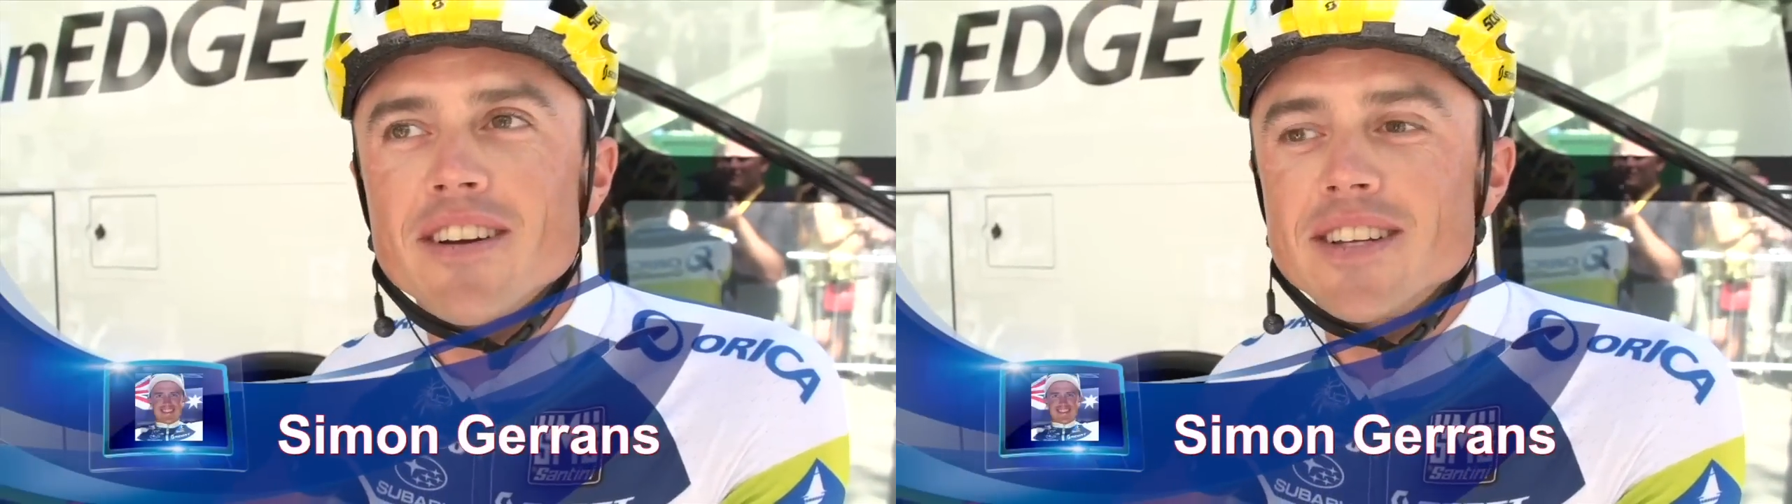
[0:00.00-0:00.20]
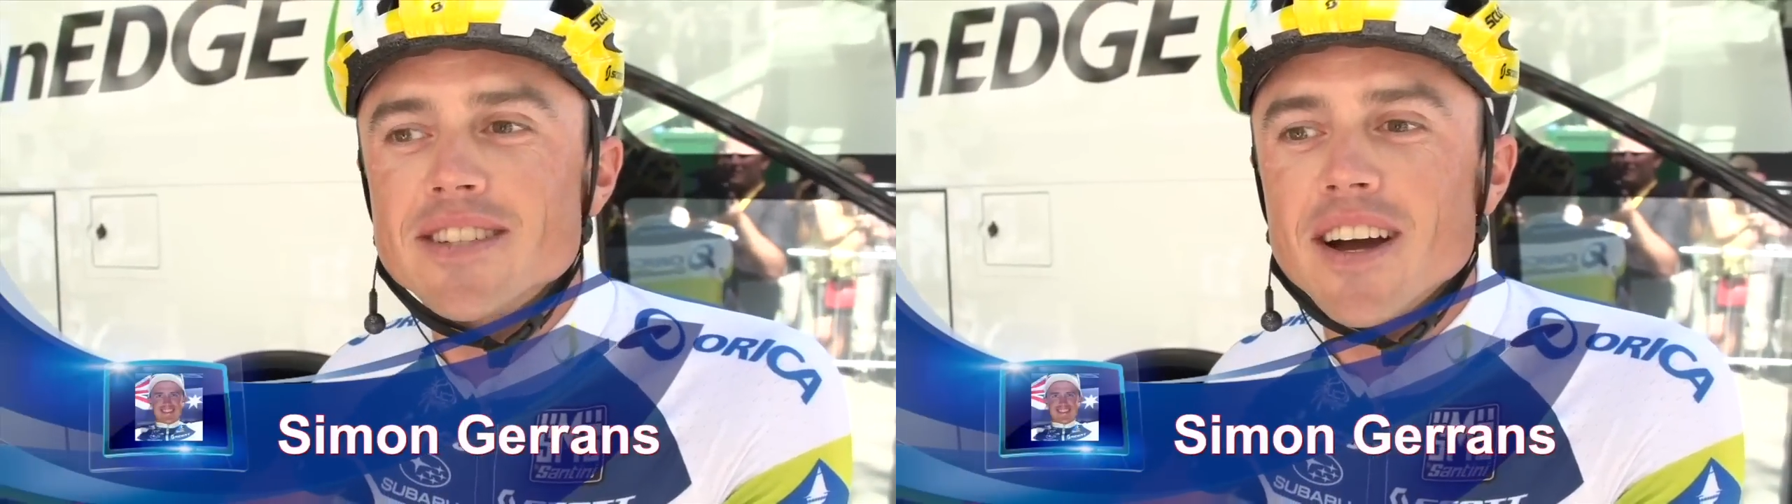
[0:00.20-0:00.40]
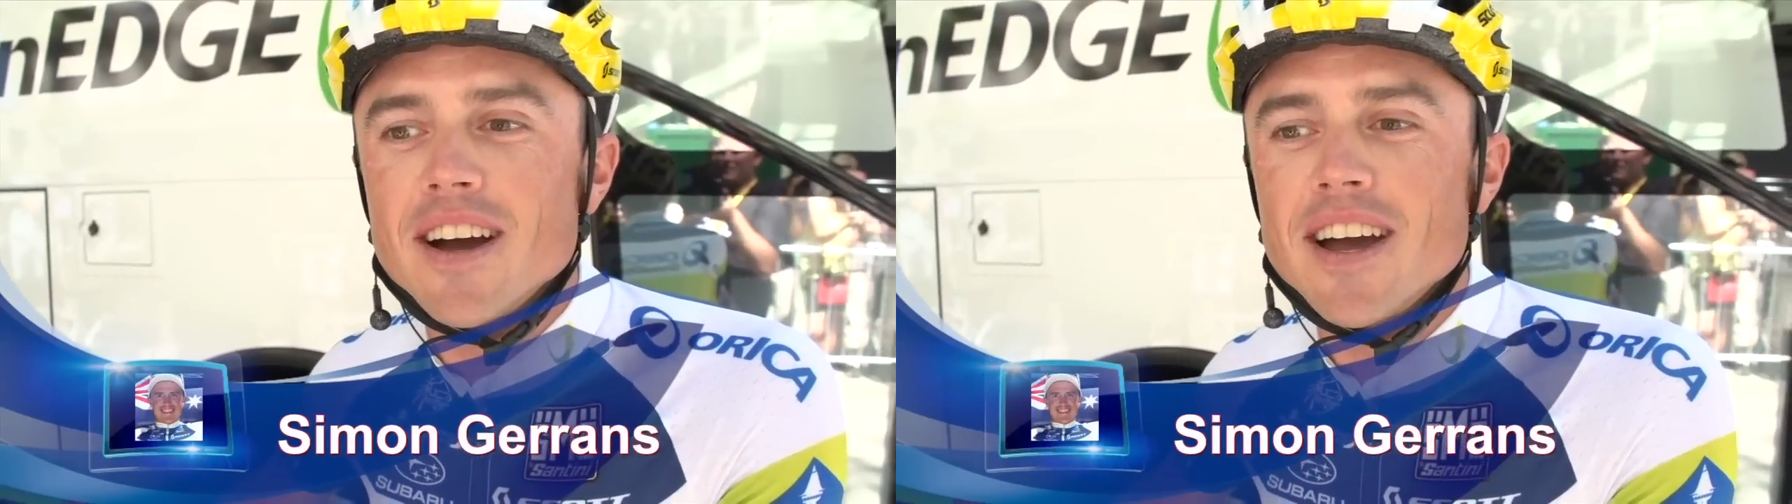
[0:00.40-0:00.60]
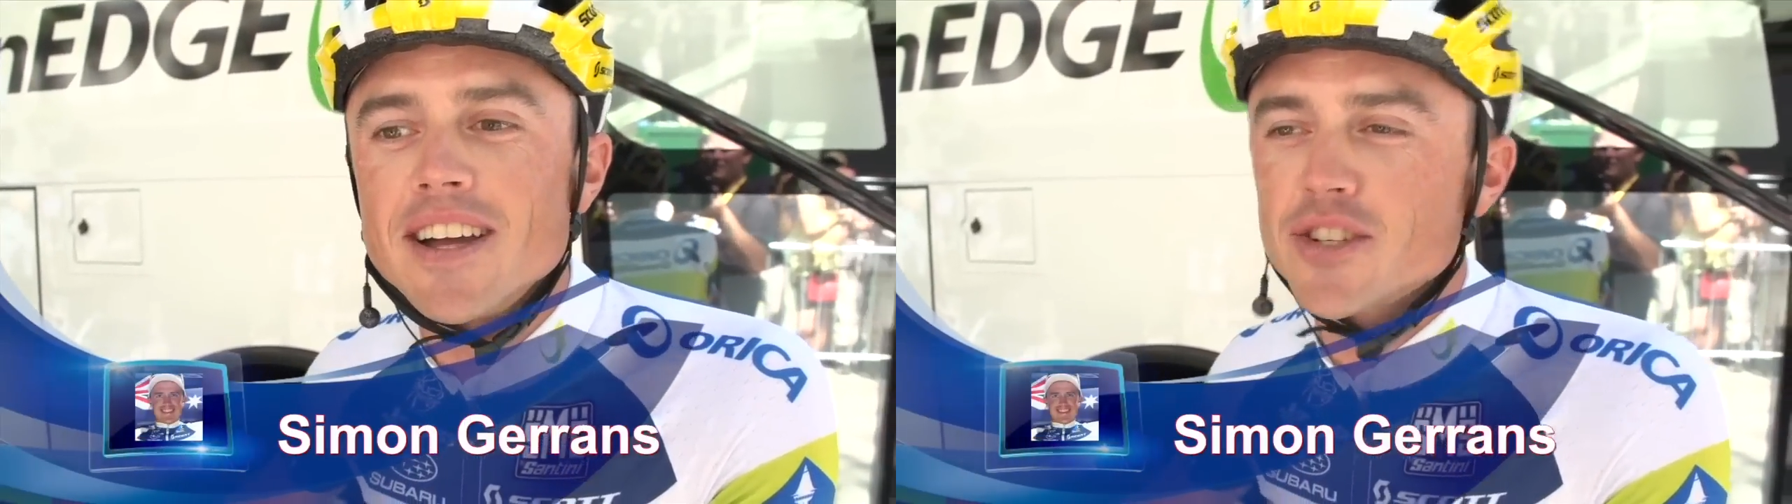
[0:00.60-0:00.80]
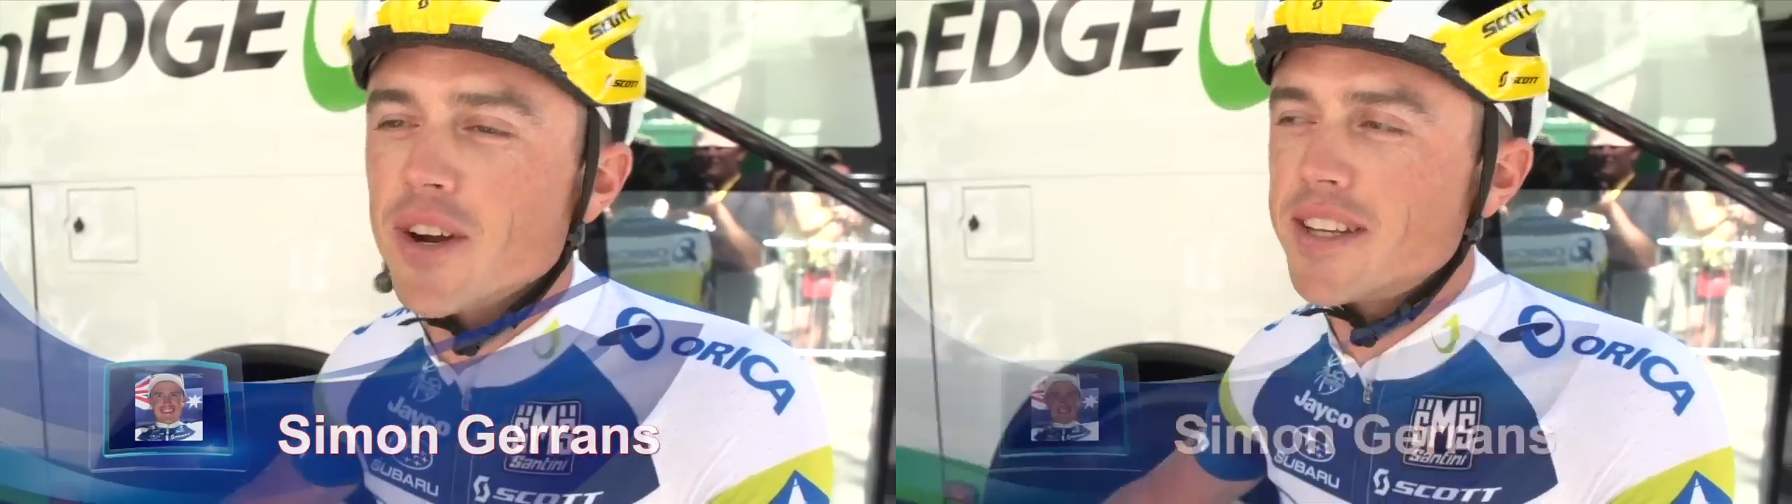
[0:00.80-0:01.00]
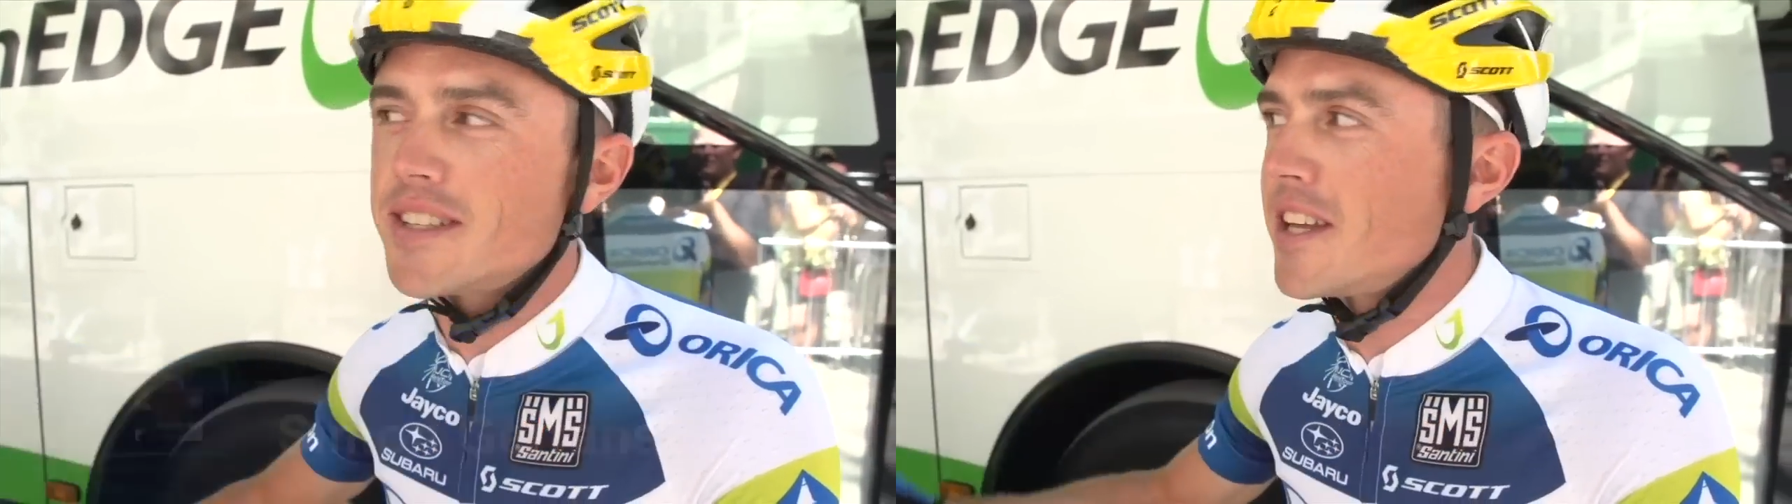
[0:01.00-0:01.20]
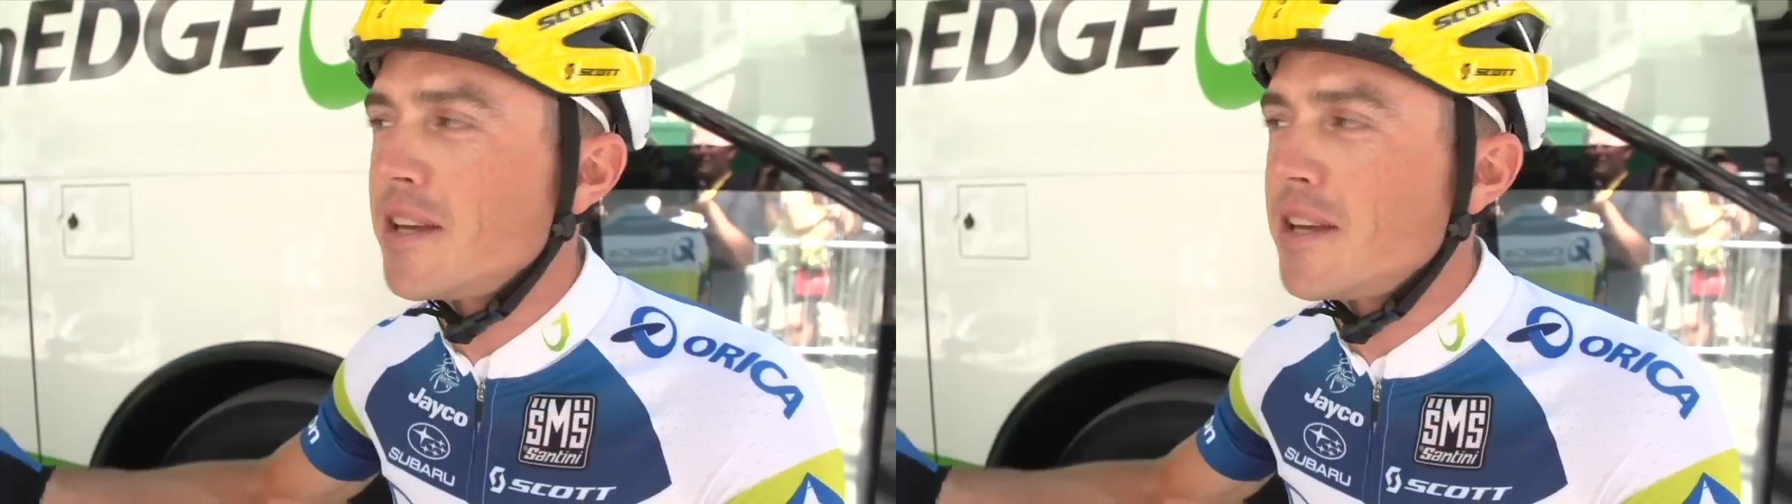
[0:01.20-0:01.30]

and uh, it's great to see